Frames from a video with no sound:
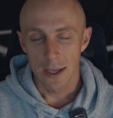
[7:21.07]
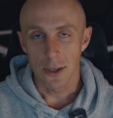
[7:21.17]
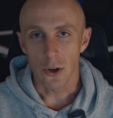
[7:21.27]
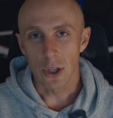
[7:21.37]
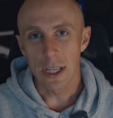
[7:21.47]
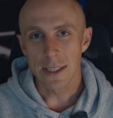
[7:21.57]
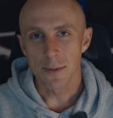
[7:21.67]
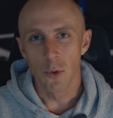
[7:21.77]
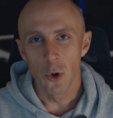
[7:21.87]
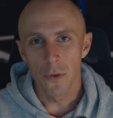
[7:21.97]
your cleats
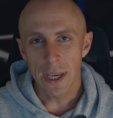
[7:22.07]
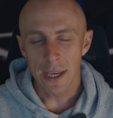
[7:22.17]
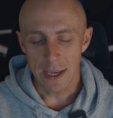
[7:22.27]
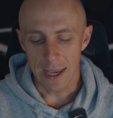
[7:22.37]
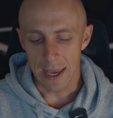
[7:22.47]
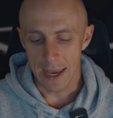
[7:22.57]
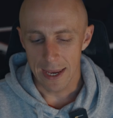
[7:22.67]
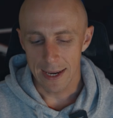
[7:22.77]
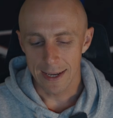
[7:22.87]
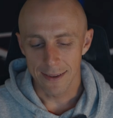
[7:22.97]
moving
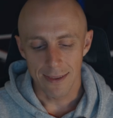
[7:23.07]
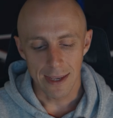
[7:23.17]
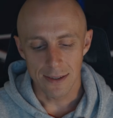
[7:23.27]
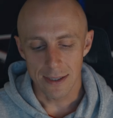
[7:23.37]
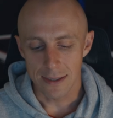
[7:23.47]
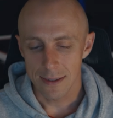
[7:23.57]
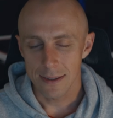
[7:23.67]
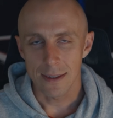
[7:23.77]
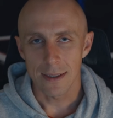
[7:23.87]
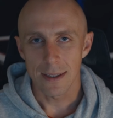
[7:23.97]
and they just
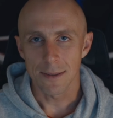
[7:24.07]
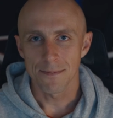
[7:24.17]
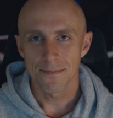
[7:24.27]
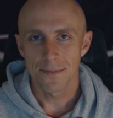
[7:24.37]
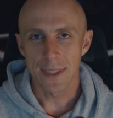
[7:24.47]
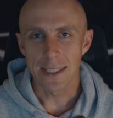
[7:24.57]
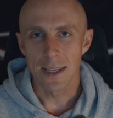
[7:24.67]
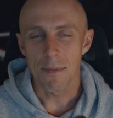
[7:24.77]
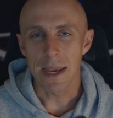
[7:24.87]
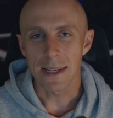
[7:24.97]

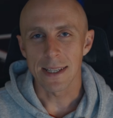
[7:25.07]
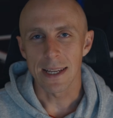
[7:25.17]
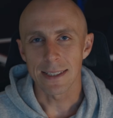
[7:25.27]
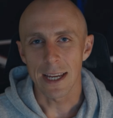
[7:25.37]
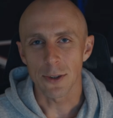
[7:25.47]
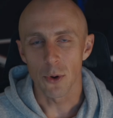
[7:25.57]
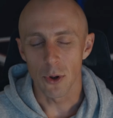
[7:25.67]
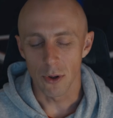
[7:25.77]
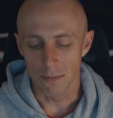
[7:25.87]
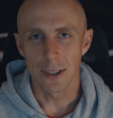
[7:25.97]
doesn't make sense at all.